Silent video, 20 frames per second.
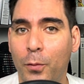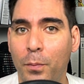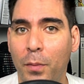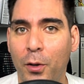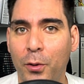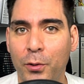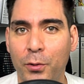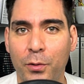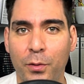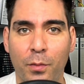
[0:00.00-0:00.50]

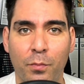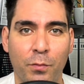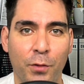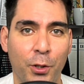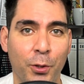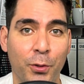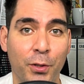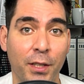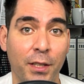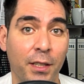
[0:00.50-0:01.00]
post
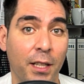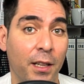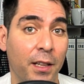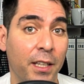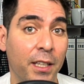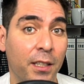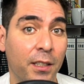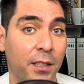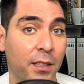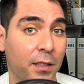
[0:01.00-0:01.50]
using the
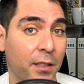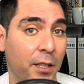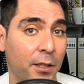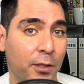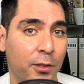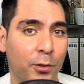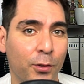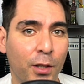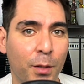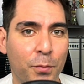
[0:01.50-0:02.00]
link in the
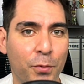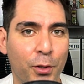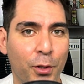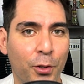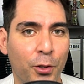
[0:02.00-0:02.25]
description.